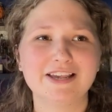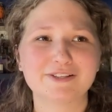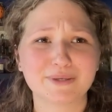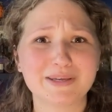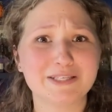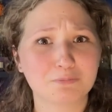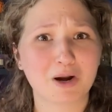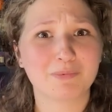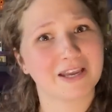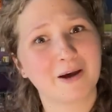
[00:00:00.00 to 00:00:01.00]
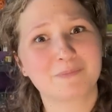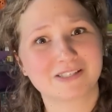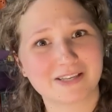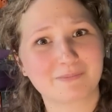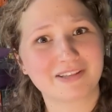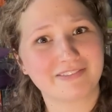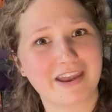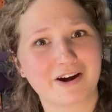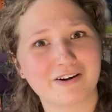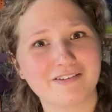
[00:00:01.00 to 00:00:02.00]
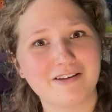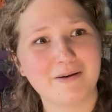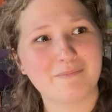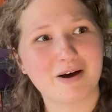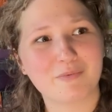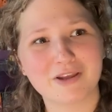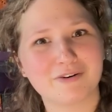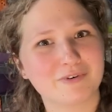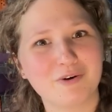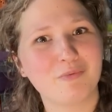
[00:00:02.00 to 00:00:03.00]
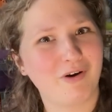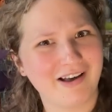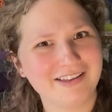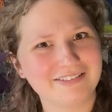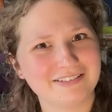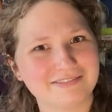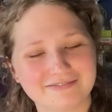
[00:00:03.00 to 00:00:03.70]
So he's probably up to something there, but we don't know what.